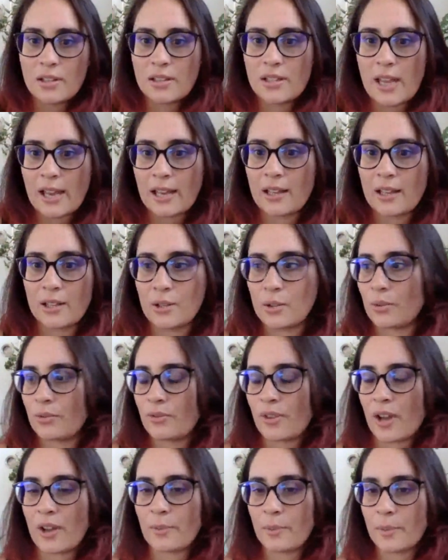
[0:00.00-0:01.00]
a second
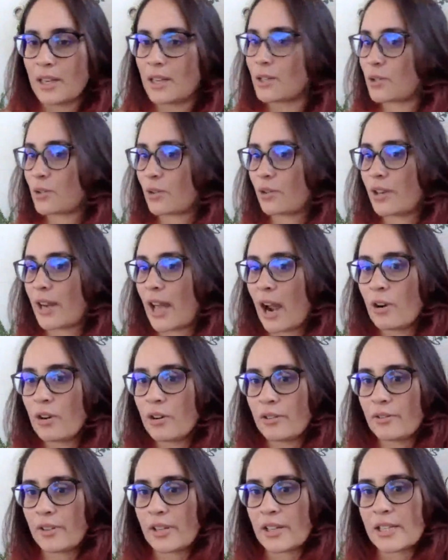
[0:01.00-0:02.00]
or 5 minutes or an
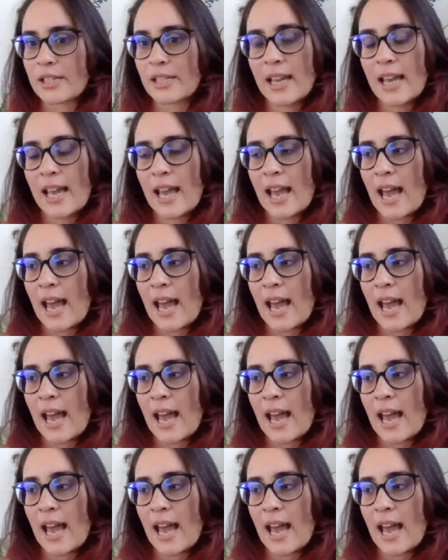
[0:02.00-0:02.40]
hour of it